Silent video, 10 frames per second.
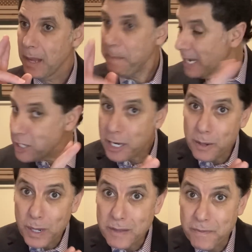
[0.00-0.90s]
basically
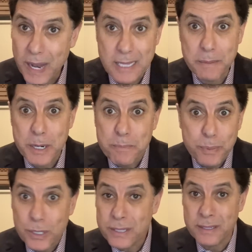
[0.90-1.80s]
what Vladimir
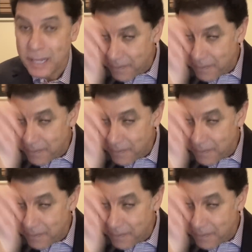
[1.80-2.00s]
Putin,